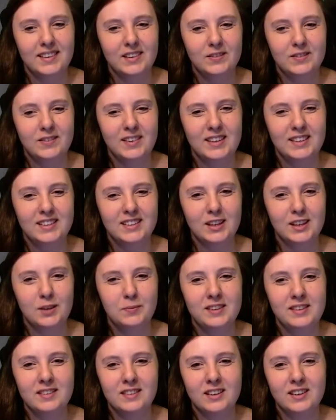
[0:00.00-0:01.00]
fixing up
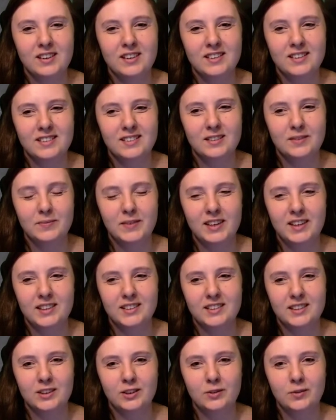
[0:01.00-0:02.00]
these cars
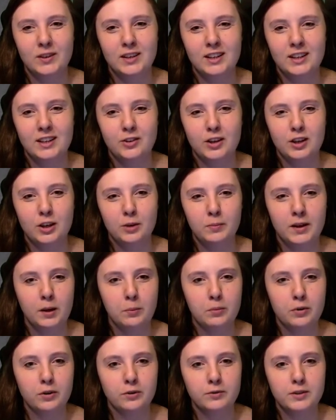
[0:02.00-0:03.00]
makes a really, really big
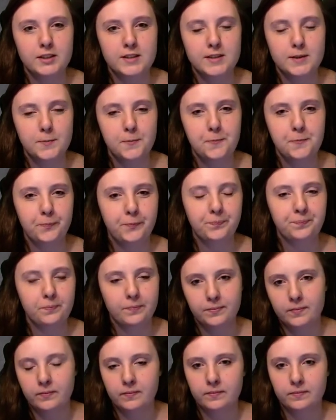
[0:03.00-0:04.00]
profit.
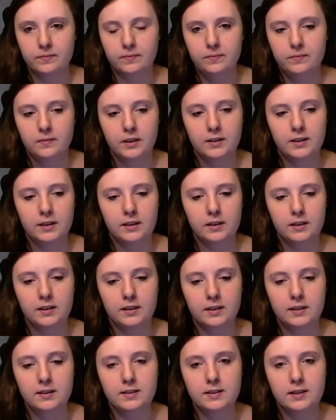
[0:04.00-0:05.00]
I think
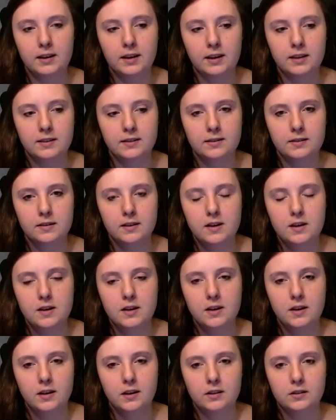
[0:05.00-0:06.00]
that seeing as
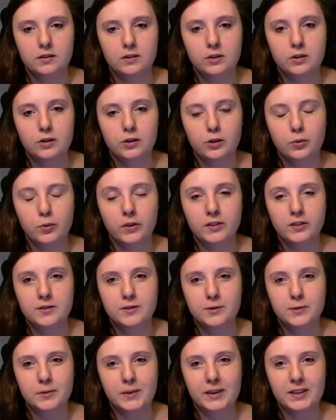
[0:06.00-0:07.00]
Dirk wants
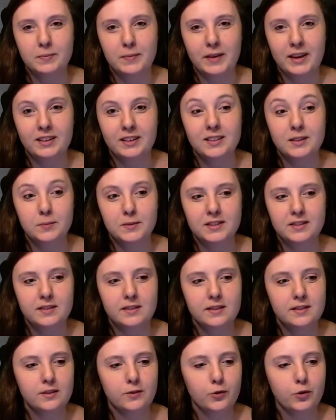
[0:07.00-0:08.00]
to expand his
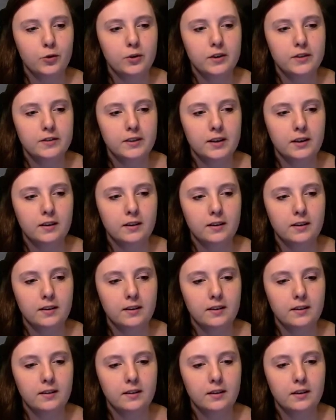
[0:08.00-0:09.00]
business, of course,
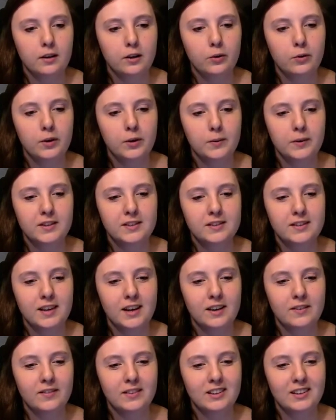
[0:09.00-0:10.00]
and Chloe wants to
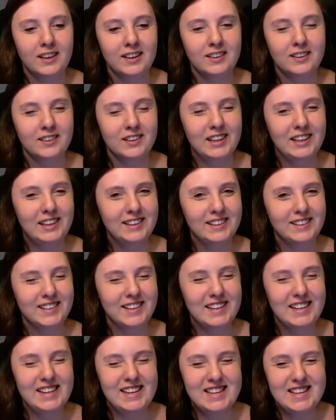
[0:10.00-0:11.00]
have another kid,
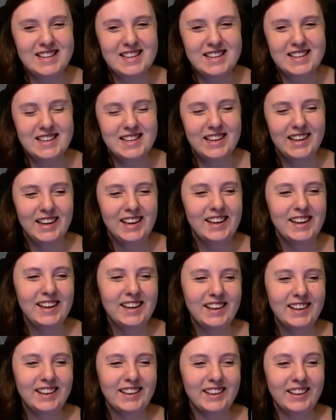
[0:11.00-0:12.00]

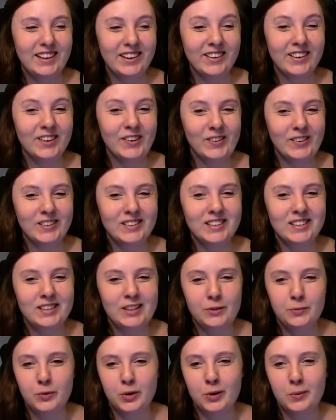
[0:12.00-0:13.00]
they are going to
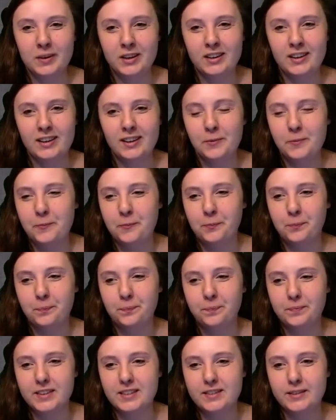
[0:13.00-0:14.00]
need more money.
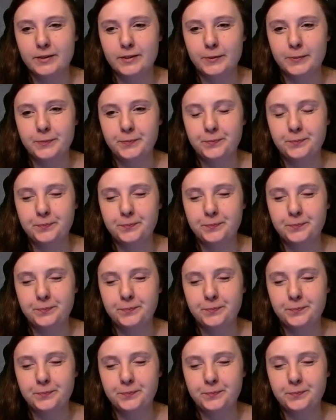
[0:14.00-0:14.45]
So,